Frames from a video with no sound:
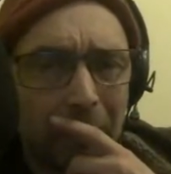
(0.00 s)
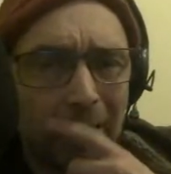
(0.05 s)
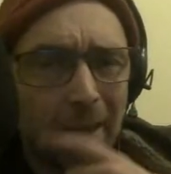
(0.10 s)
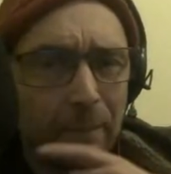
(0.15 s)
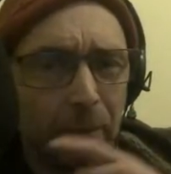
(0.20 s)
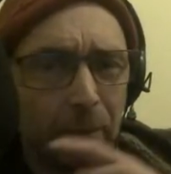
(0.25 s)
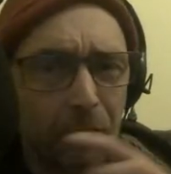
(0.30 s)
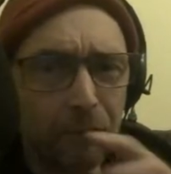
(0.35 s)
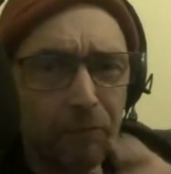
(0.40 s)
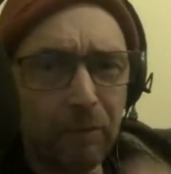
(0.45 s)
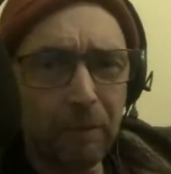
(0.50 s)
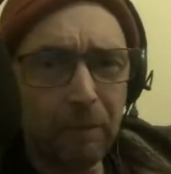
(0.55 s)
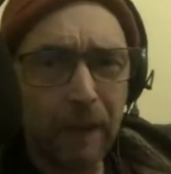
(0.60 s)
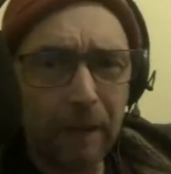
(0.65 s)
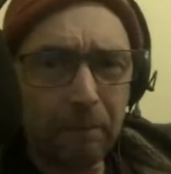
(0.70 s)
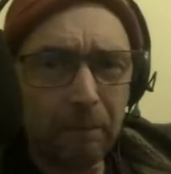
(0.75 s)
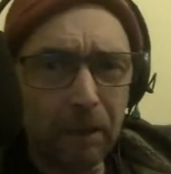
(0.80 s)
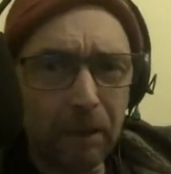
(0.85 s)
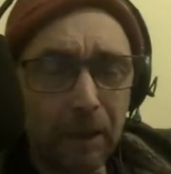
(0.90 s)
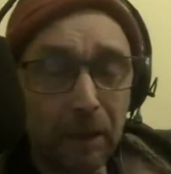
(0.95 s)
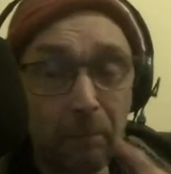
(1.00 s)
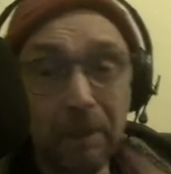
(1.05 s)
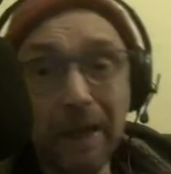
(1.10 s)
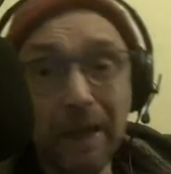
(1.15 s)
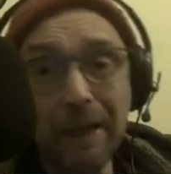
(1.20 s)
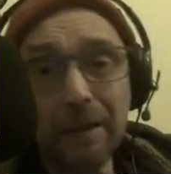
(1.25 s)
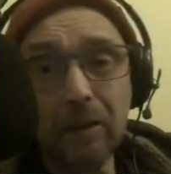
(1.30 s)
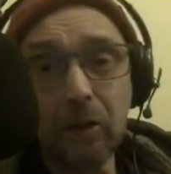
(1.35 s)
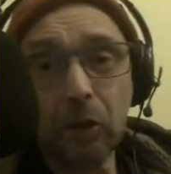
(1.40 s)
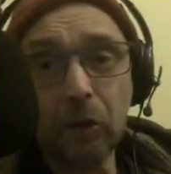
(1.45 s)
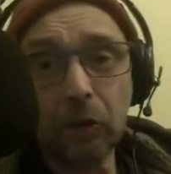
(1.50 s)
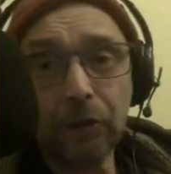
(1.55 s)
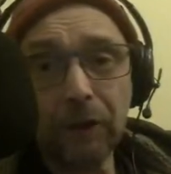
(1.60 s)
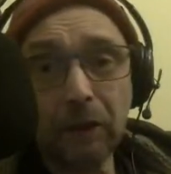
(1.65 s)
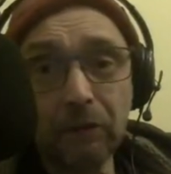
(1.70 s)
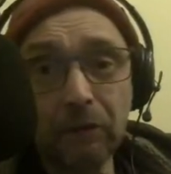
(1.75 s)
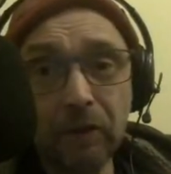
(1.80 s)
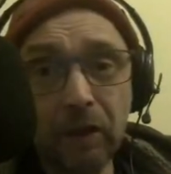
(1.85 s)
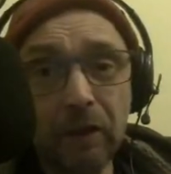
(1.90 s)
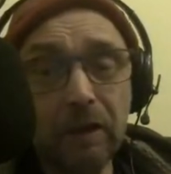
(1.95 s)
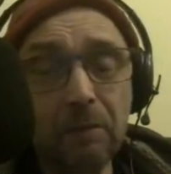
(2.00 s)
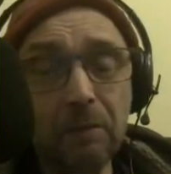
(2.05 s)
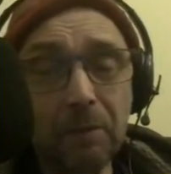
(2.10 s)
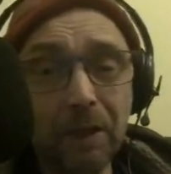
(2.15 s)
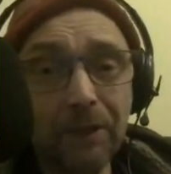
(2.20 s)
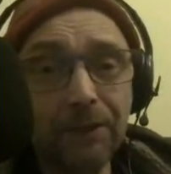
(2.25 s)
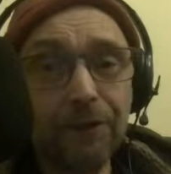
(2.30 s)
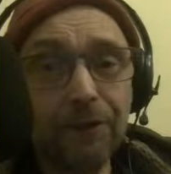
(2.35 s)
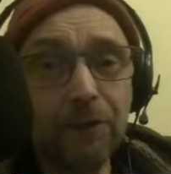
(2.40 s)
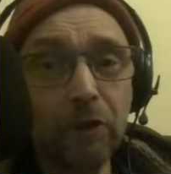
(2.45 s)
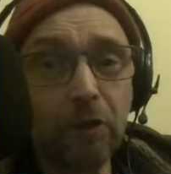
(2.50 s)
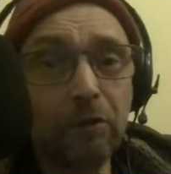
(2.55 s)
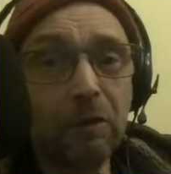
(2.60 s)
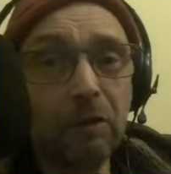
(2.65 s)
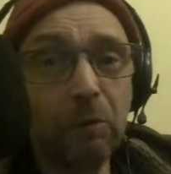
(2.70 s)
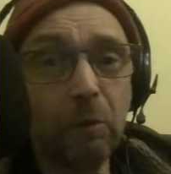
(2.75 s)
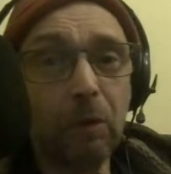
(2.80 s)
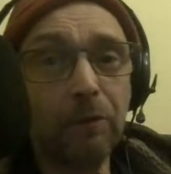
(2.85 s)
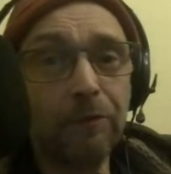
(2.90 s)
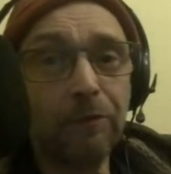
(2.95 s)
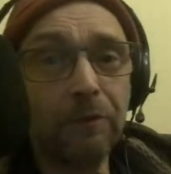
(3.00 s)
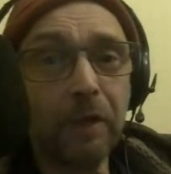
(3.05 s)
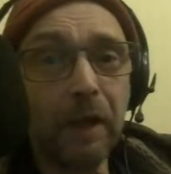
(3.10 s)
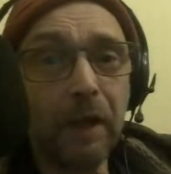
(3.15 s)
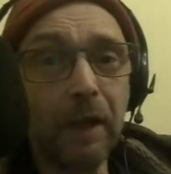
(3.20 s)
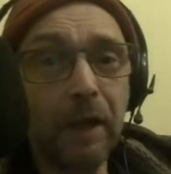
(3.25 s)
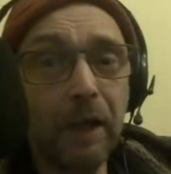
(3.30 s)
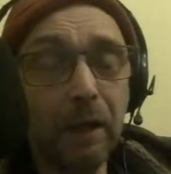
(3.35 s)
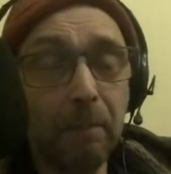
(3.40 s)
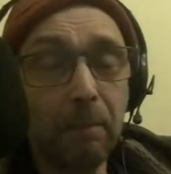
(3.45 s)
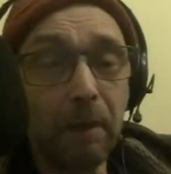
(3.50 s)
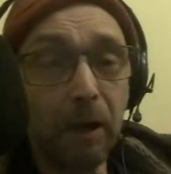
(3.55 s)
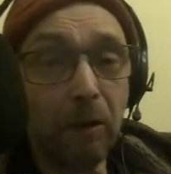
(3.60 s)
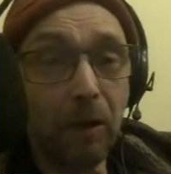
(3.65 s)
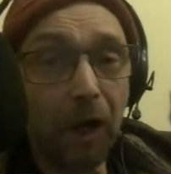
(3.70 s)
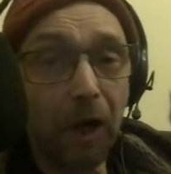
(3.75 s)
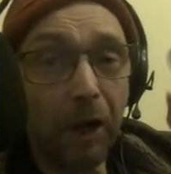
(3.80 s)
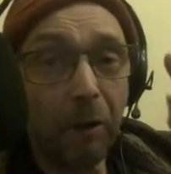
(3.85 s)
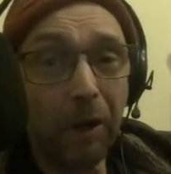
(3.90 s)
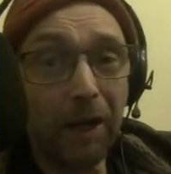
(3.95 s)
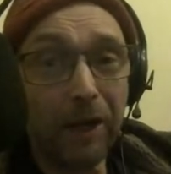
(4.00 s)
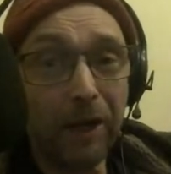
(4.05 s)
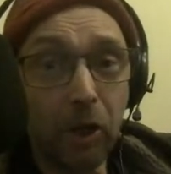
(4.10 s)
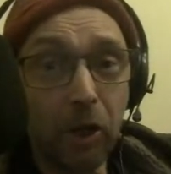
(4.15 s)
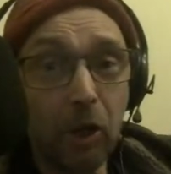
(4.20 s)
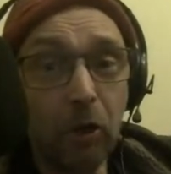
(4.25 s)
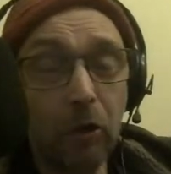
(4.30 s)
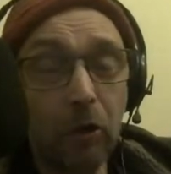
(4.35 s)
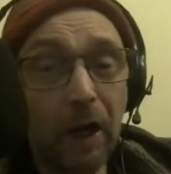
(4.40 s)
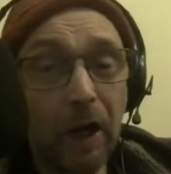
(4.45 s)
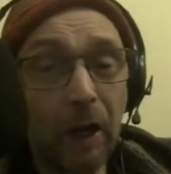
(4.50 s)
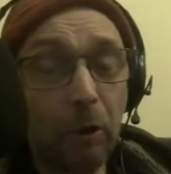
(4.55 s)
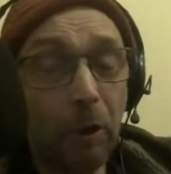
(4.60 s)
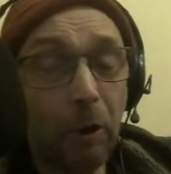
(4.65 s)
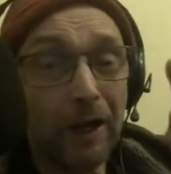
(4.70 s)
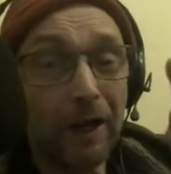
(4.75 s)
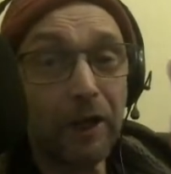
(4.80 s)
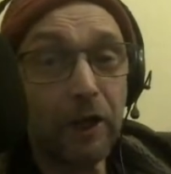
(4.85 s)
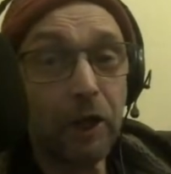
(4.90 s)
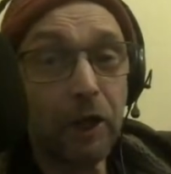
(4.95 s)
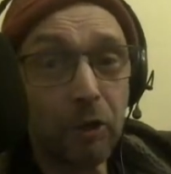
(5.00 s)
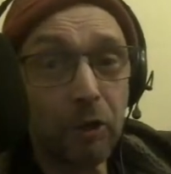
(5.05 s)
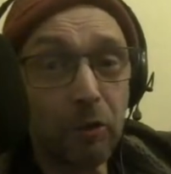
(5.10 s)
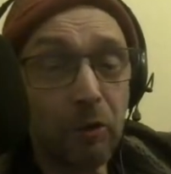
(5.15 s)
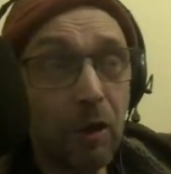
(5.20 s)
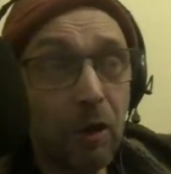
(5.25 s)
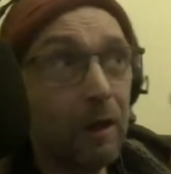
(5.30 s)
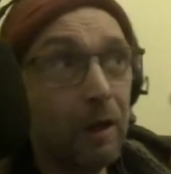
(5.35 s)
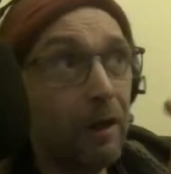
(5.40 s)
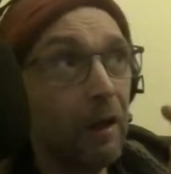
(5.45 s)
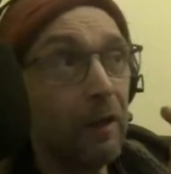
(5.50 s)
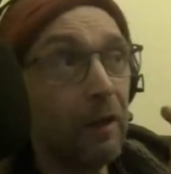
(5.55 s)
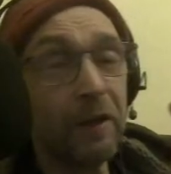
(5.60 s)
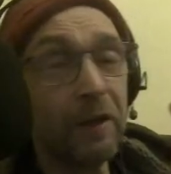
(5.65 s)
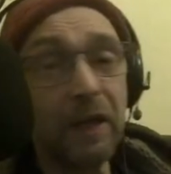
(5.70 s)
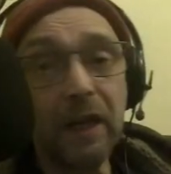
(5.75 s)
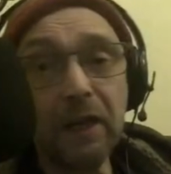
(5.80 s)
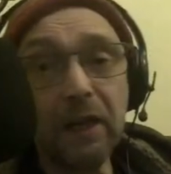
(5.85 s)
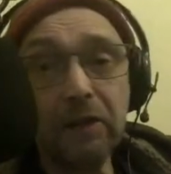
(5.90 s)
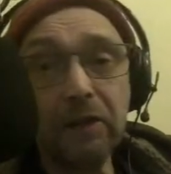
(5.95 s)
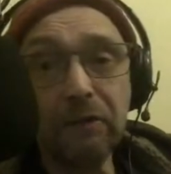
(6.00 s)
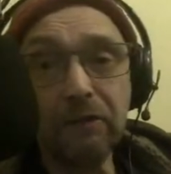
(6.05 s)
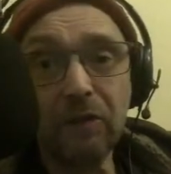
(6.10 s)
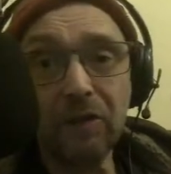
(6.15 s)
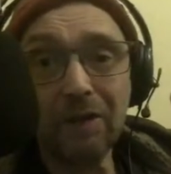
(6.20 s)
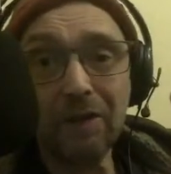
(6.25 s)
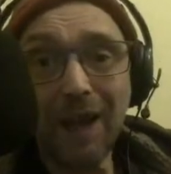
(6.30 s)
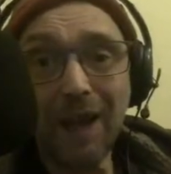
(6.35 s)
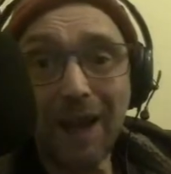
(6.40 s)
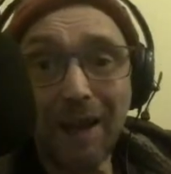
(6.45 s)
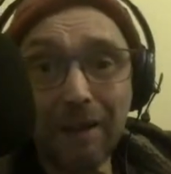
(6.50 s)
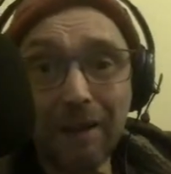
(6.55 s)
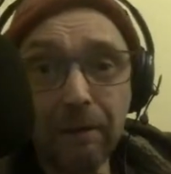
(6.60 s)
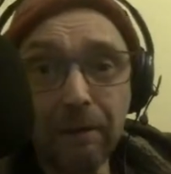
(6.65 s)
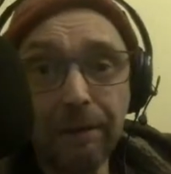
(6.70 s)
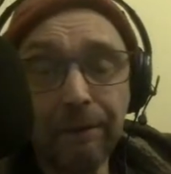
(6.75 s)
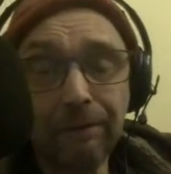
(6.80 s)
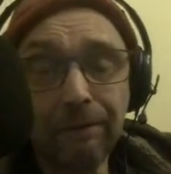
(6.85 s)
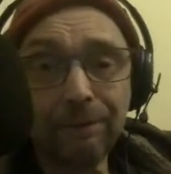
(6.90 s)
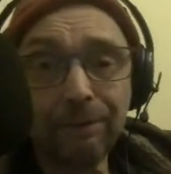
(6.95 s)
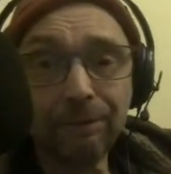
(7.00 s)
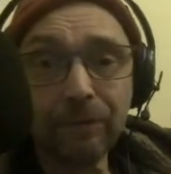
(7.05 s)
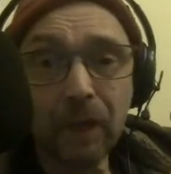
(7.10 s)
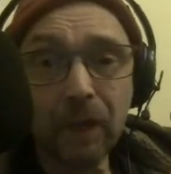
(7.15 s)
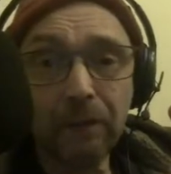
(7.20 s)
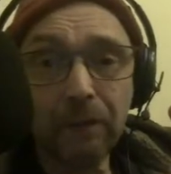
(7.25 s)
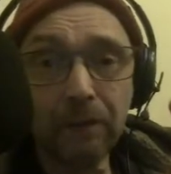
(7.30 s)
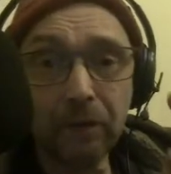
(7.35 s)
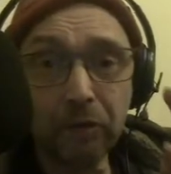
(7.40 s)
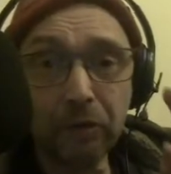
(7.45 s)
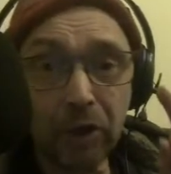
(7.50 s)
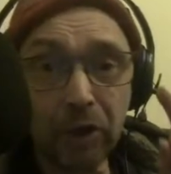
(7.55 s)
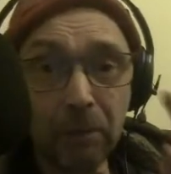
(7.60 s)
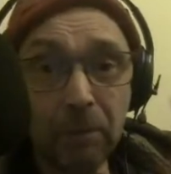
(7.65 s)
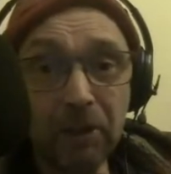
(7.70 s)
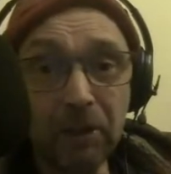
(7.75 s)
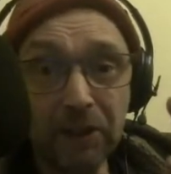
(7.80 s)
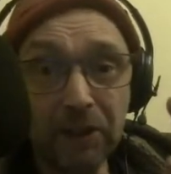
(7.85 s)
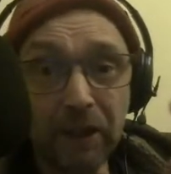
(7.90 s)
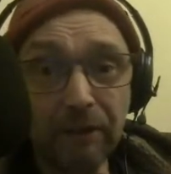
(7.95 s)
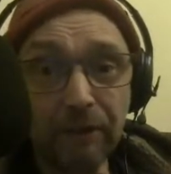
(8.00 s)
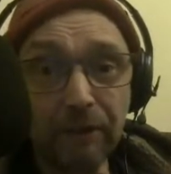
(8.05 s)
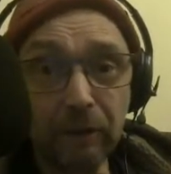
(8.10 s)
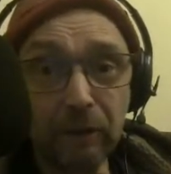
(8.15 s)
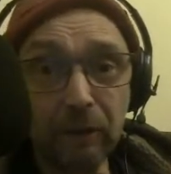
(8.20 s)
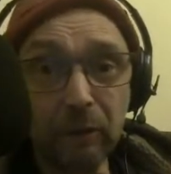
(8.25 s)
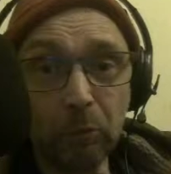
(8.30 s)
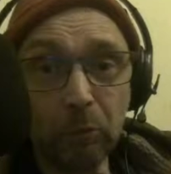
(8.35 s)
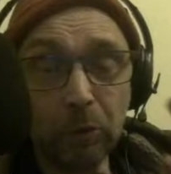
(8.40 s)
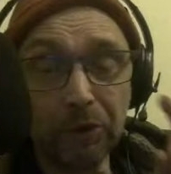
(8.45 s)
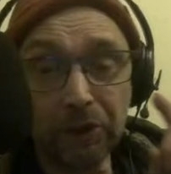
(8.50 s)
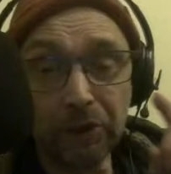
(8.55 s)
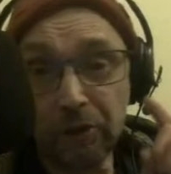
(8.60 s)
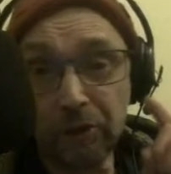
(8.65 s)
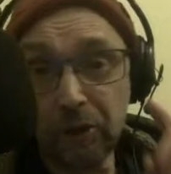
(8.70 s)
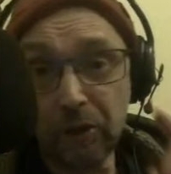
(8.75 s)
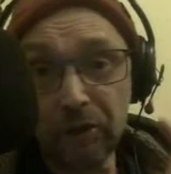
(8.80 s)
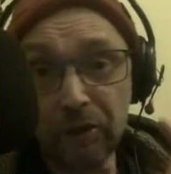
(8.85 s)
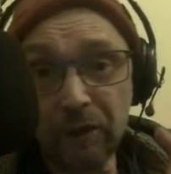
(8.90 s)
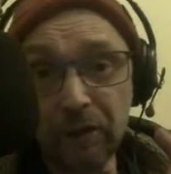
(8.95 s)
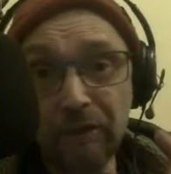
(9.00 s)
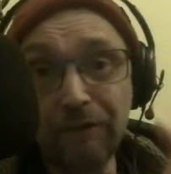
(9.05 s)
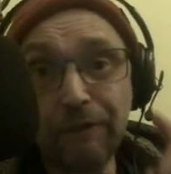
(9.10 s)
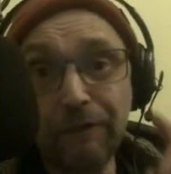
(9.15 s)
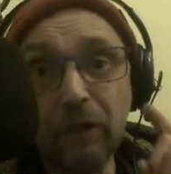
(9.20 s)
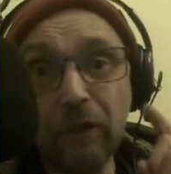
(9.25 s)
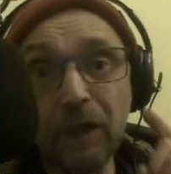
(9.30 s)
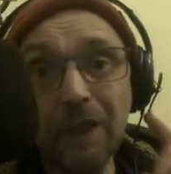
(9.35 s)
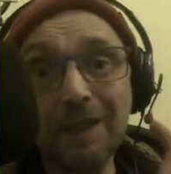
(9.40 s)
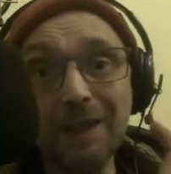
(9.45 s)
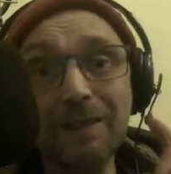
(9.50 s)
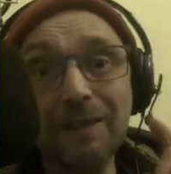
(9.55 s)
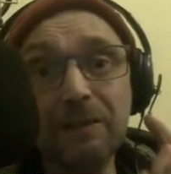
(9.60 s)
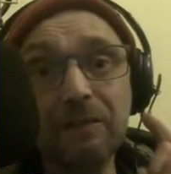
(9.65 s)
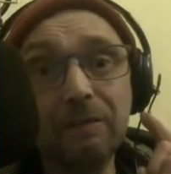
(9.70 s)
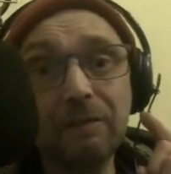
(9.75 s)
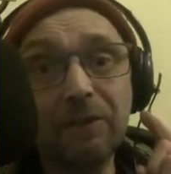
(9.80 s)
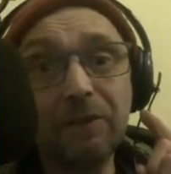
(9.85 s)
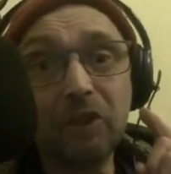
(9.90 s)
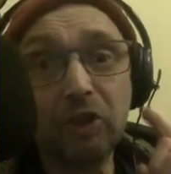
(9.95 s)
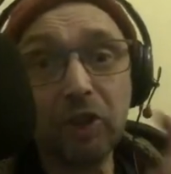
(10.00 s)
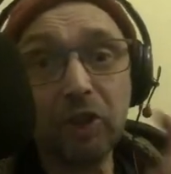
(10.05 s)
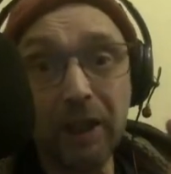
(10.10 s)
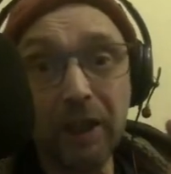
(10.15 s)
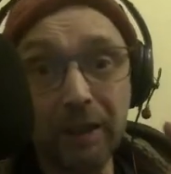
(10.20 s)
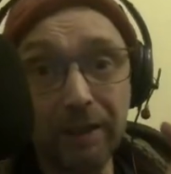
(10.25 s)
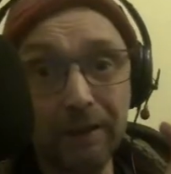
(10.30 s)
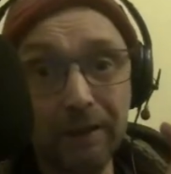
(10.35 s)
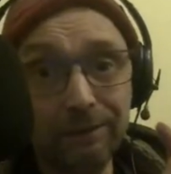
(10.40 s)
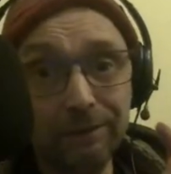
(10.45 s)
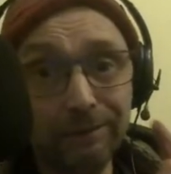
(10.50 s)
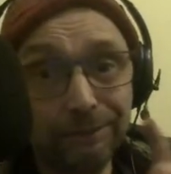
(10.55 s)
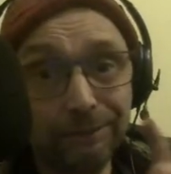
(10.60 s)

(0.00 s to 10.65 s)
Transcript: I must remember, I'll make notes, I'll tell you my story one day about how I knew at the age of 10 that Jimmy Savile was a dirty fucking shit.